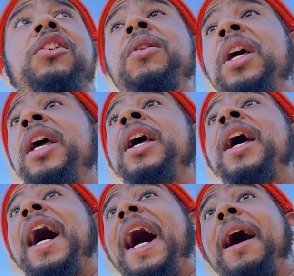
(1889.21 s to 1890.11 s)
So
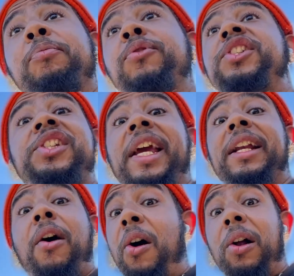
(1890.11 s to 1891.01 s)
I
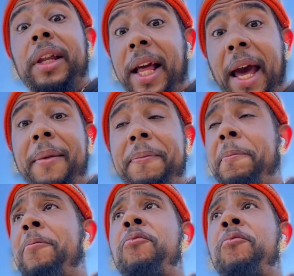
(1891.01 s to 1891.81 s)
appreciate all of that.